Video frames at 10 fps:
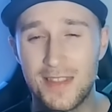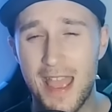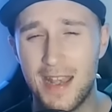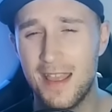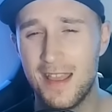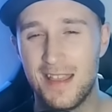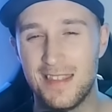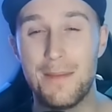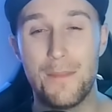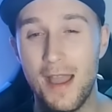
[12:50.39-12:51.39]
then
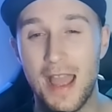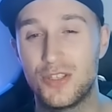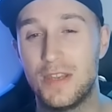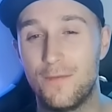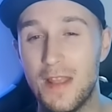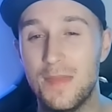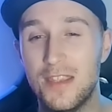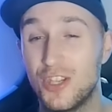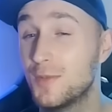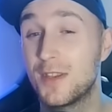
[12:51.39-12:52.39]
that might actually flip
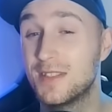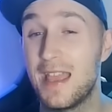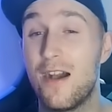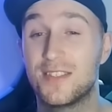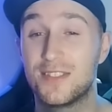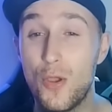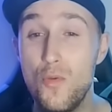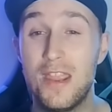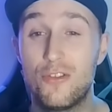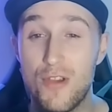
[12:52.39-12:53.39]
this, just because they are so
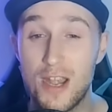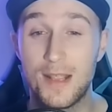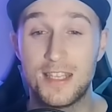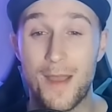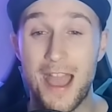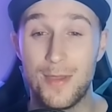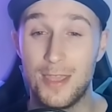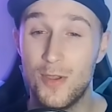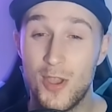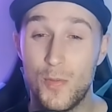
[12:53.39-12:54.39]
incredibly spammy.